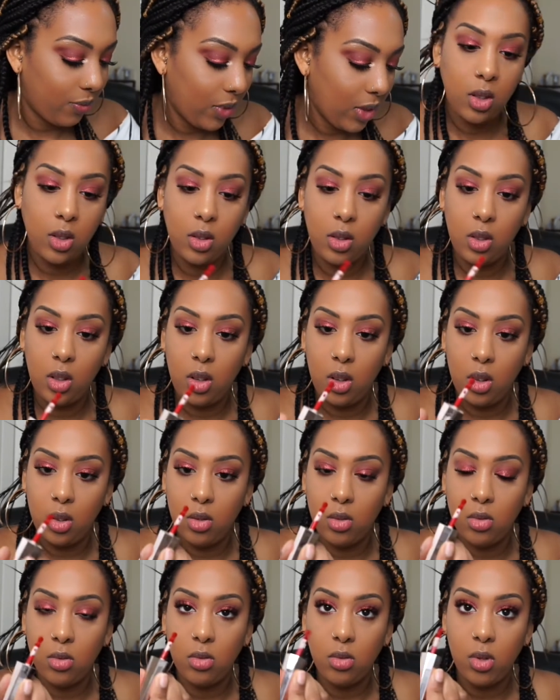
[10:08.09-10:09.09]
That's cute.
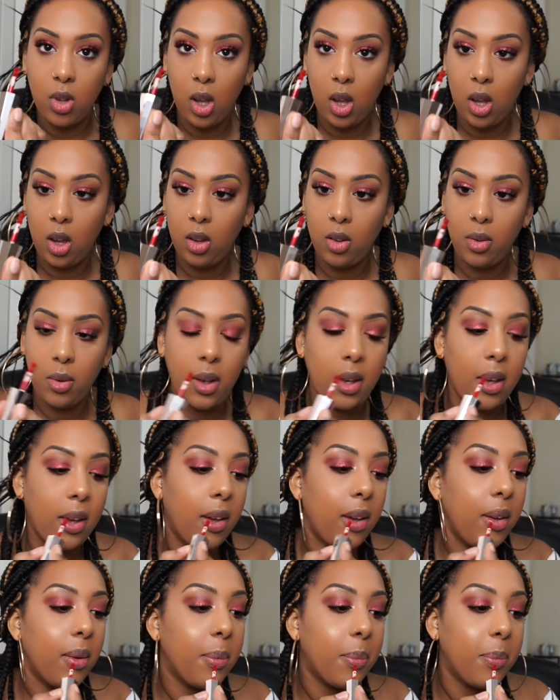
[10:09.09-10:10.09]
Okay,
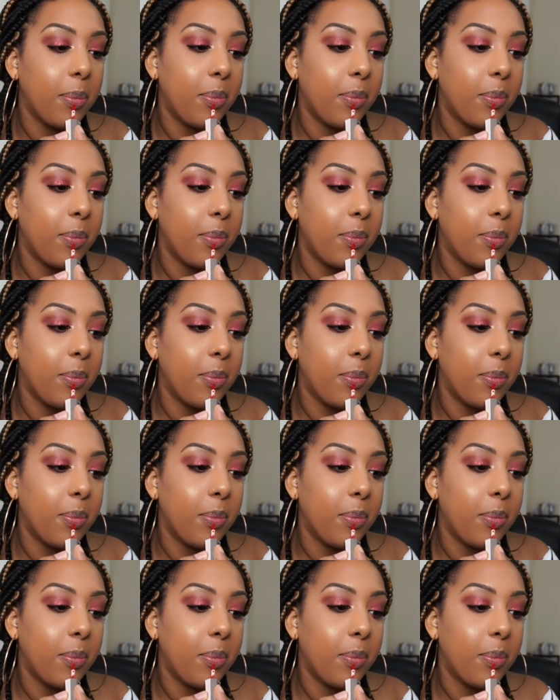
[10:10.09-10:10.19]
okay.